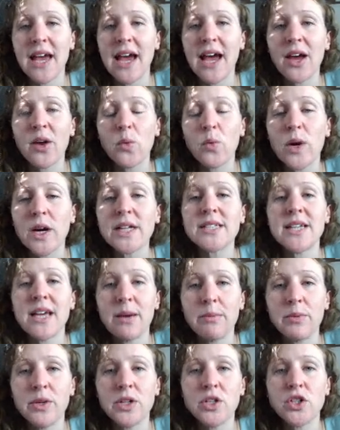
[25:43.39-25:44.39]
At what
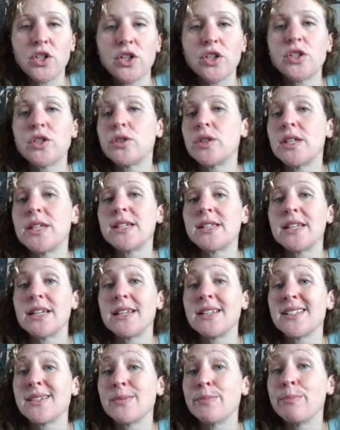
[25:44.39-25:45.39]
temperature do these
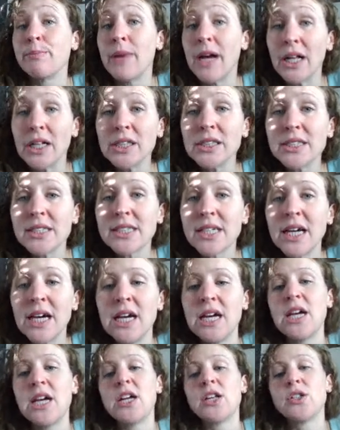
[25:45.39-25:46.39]
things melt?
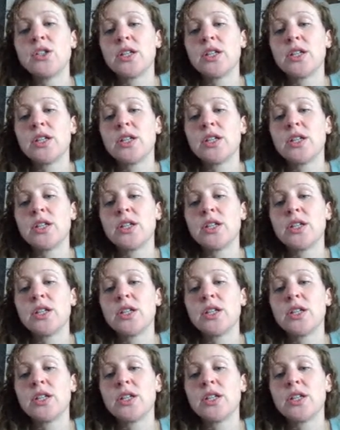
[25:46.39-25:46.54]
Do they